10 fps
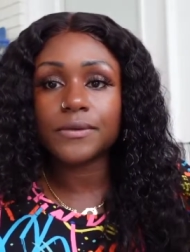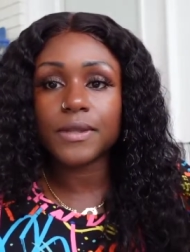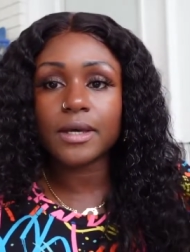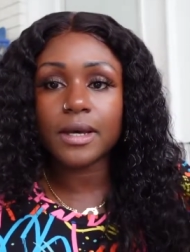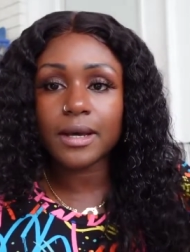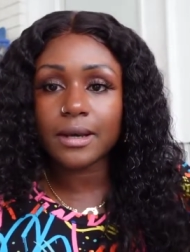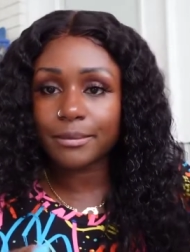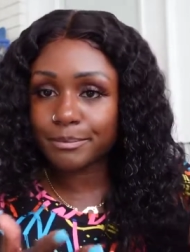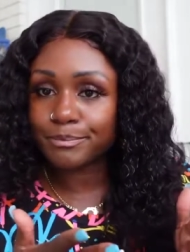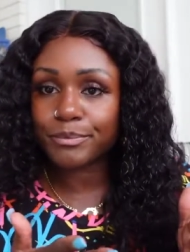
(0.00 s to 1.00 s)
to the
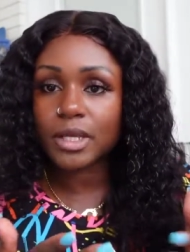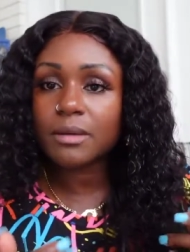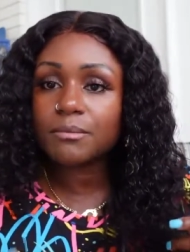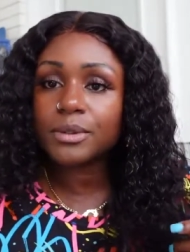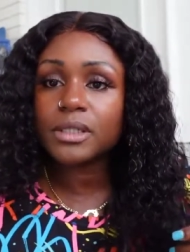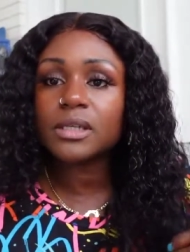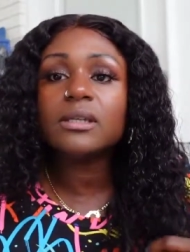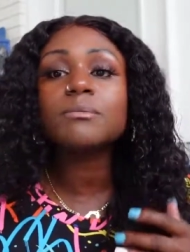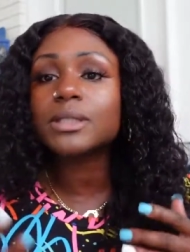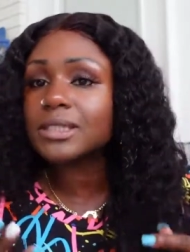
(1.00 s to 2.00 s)
um,
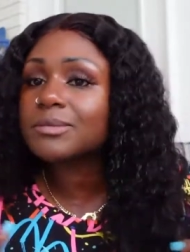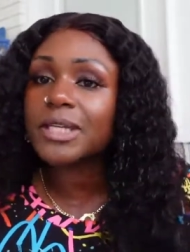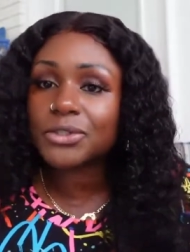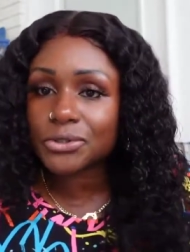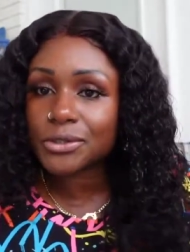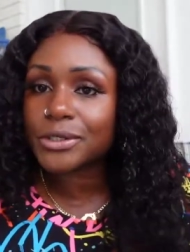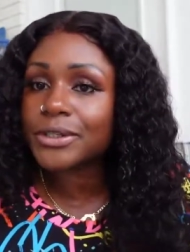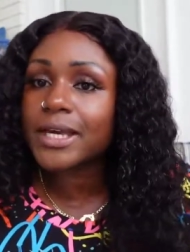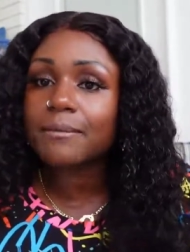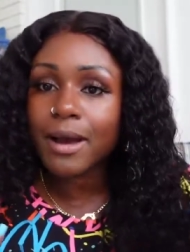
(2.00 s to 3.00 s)
company, please make
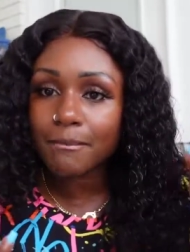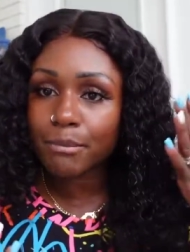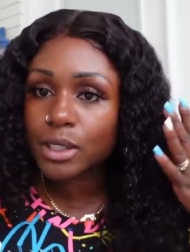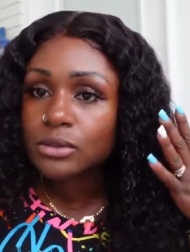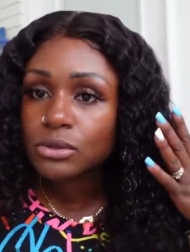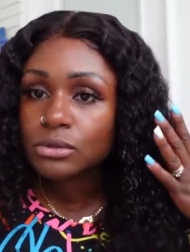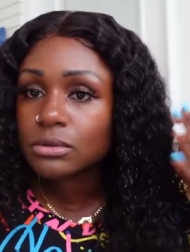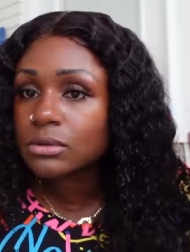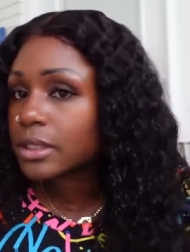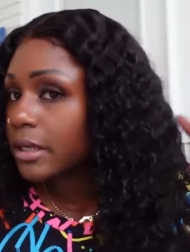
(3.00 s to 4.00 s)
sure that my
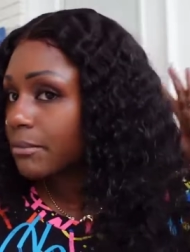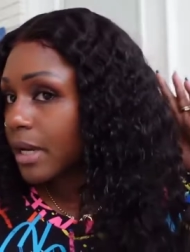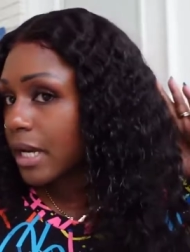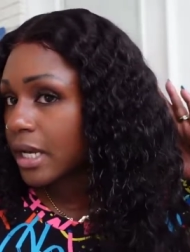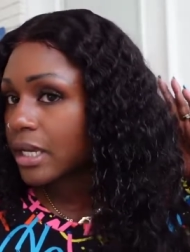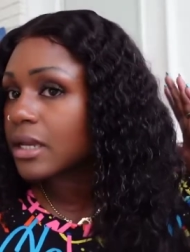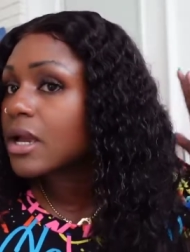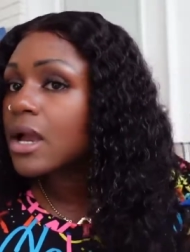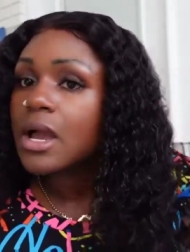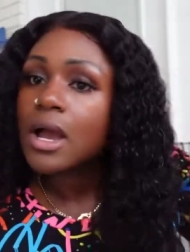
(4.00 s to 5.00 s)
bundle and
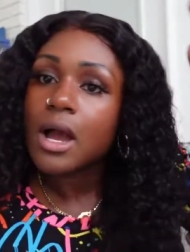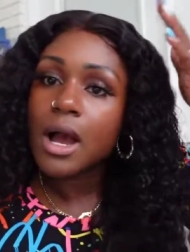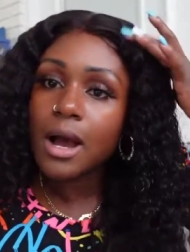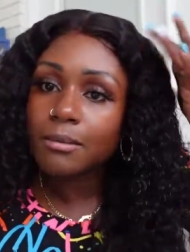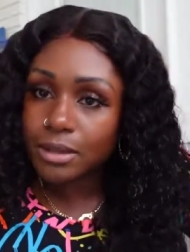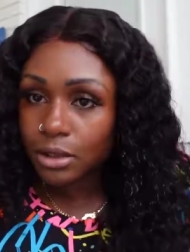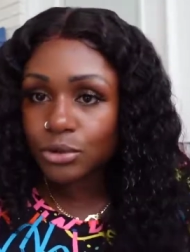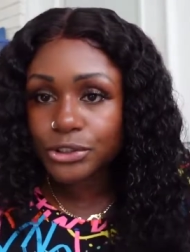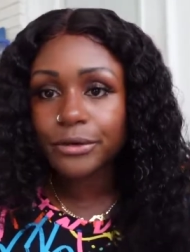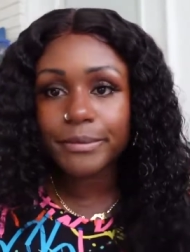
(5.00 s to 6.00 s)
my um,
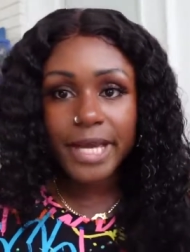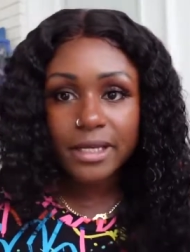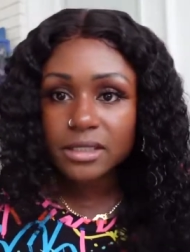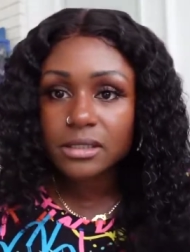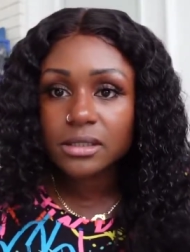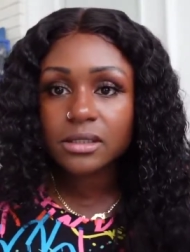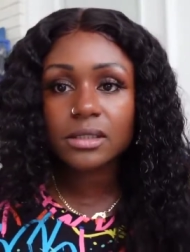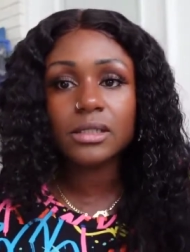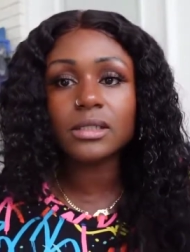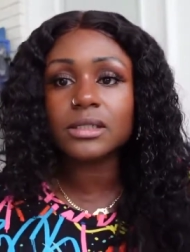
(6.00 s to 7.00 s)
closure
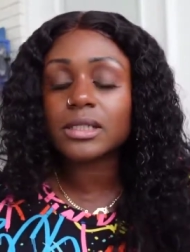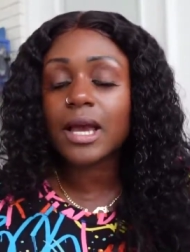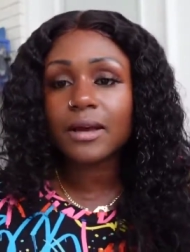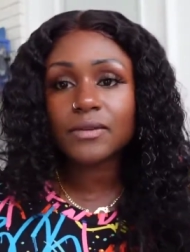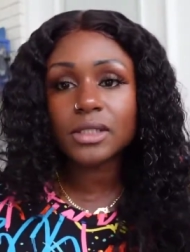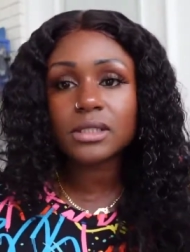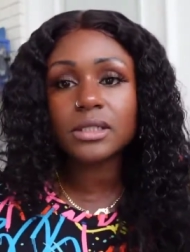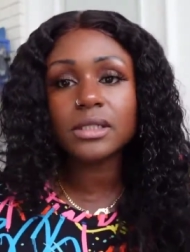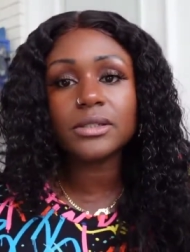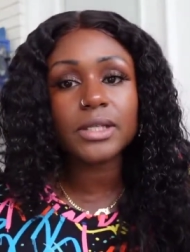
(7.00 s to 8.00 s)
matches, because
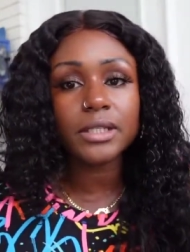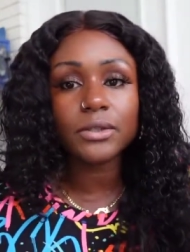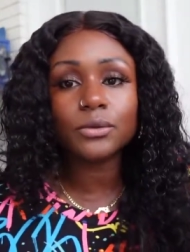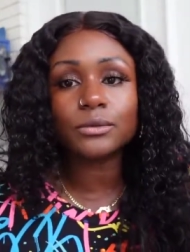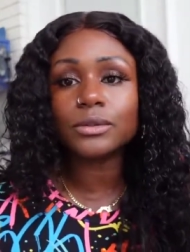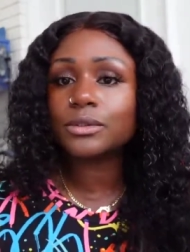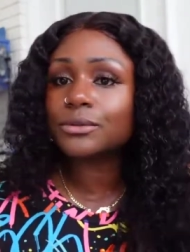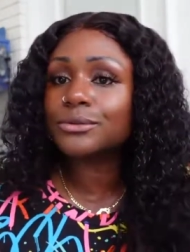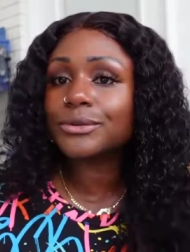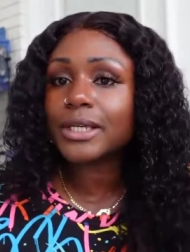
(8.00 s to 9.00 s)
obviously they don't
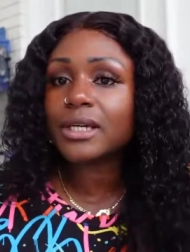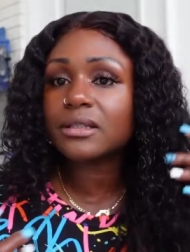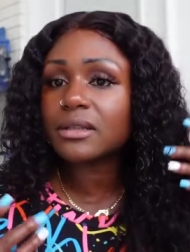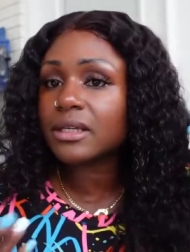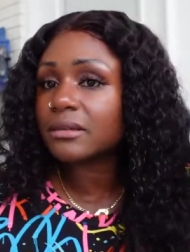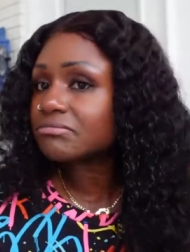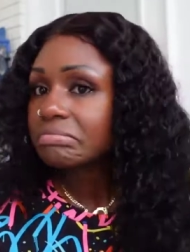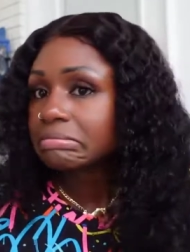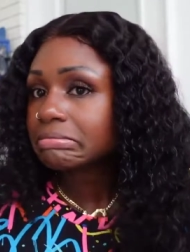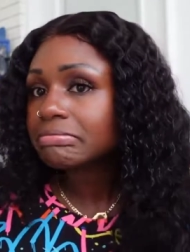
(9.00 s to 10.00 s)
know that that
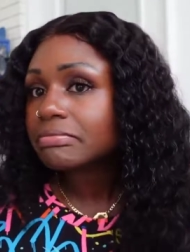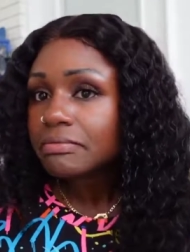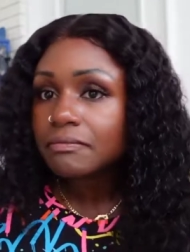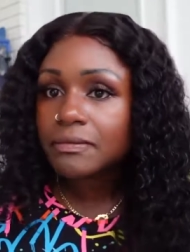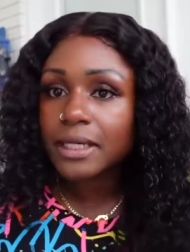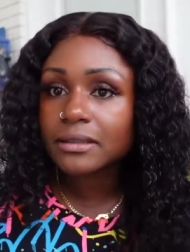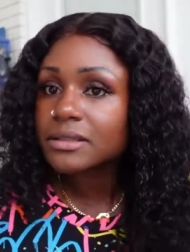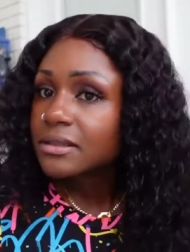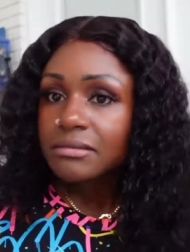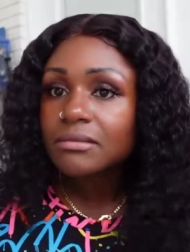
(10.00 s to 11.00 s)

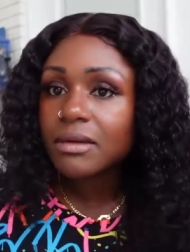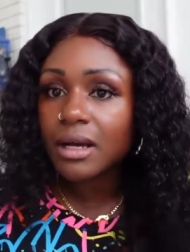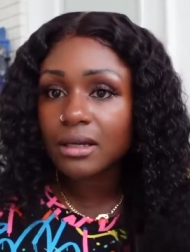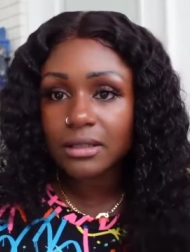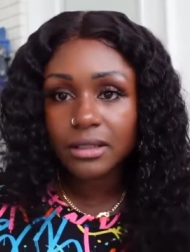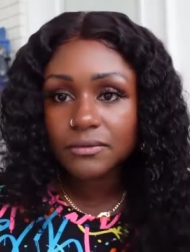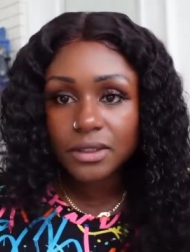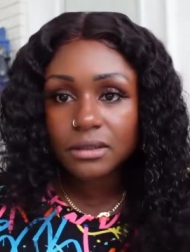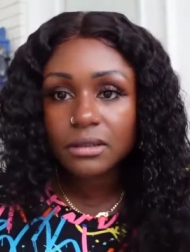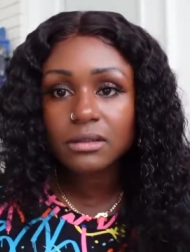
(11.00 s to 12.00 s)
that's a
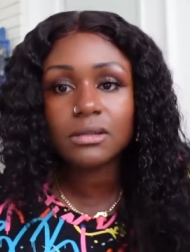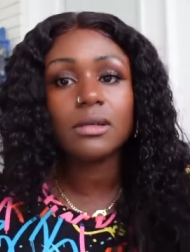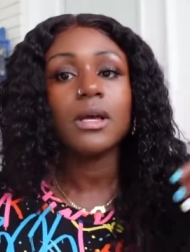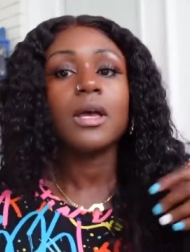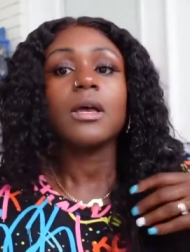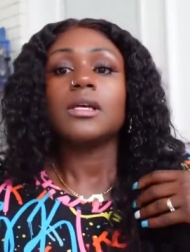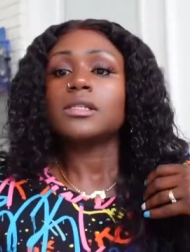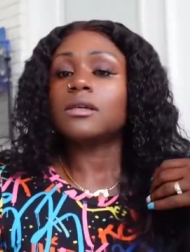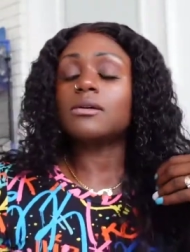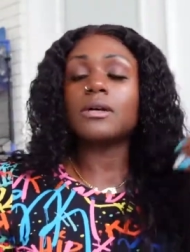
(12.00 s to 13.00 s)
given.
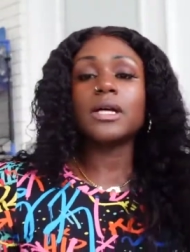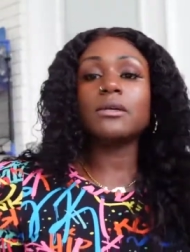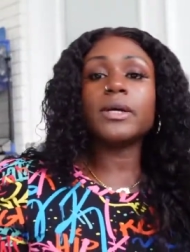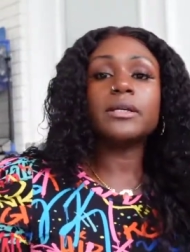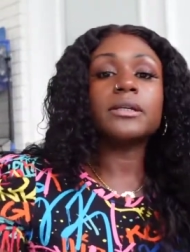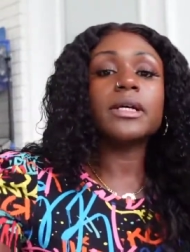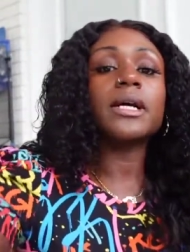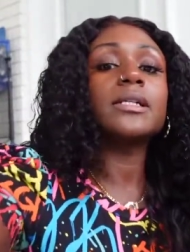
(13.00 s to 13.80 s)
So anyway, you